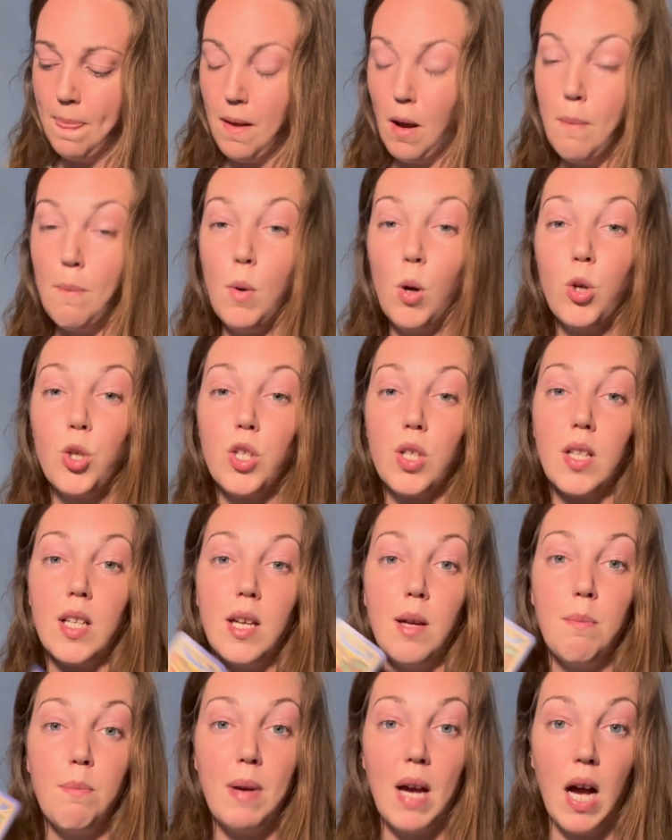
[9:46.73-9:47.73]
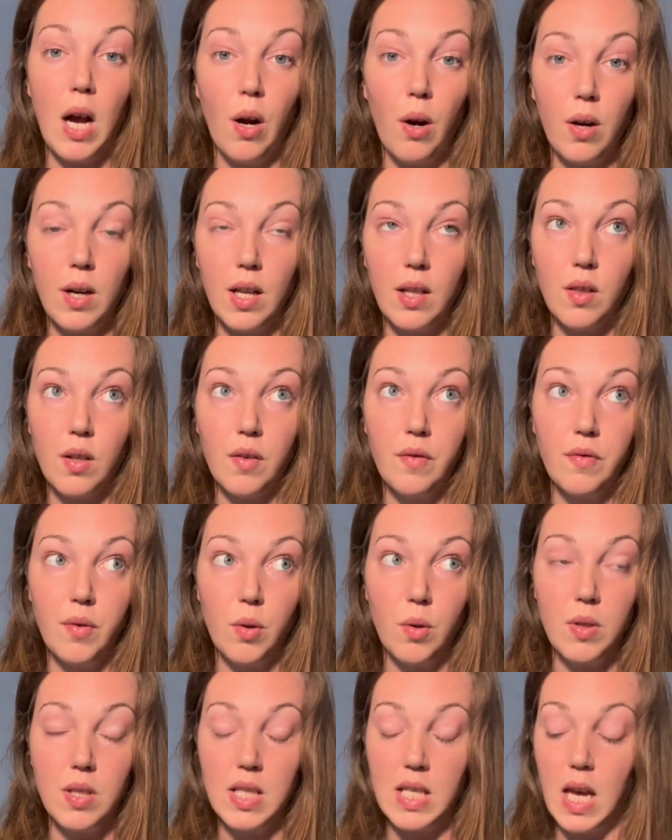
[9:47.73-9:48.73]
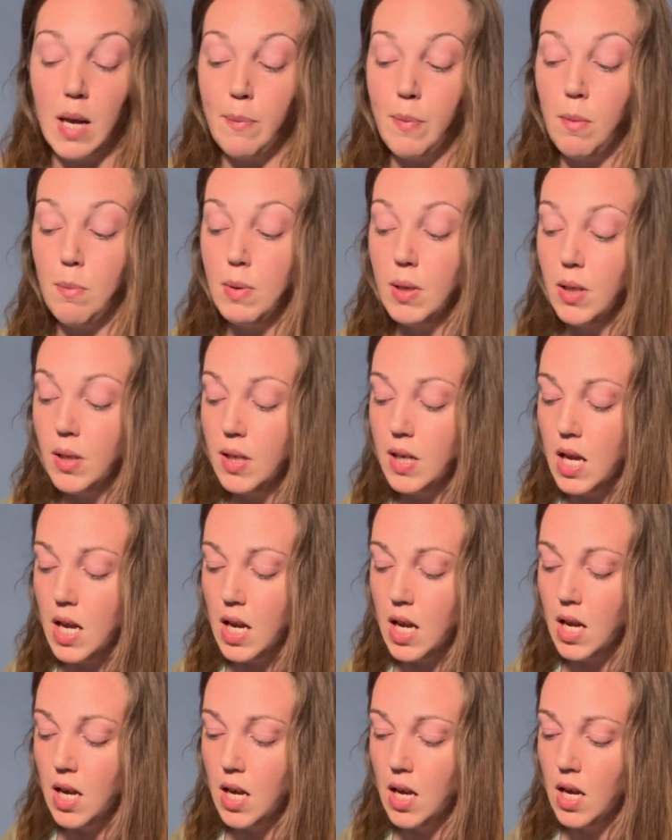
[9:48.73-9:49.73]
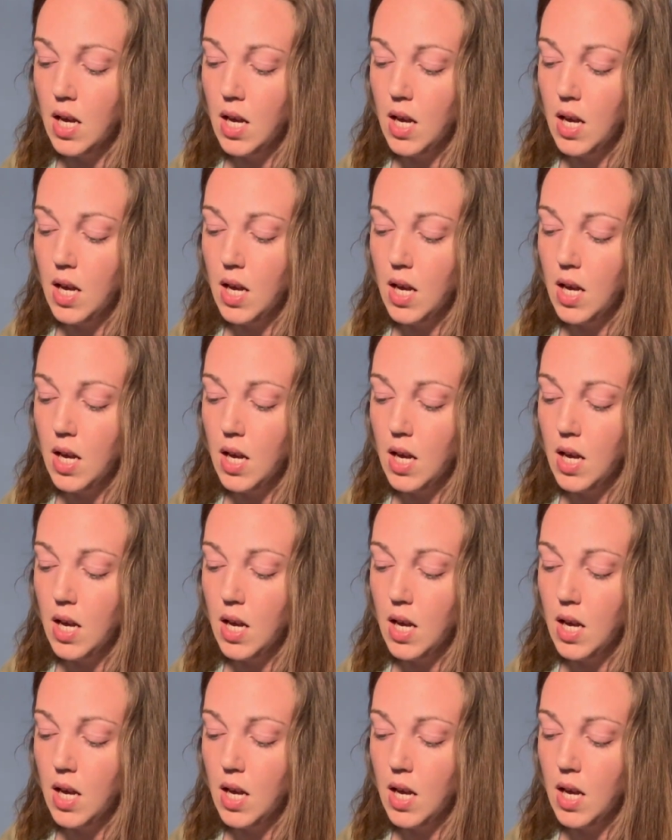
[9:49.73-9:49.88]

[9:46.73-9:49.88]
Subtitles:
emotionally empowered at their fullest capability.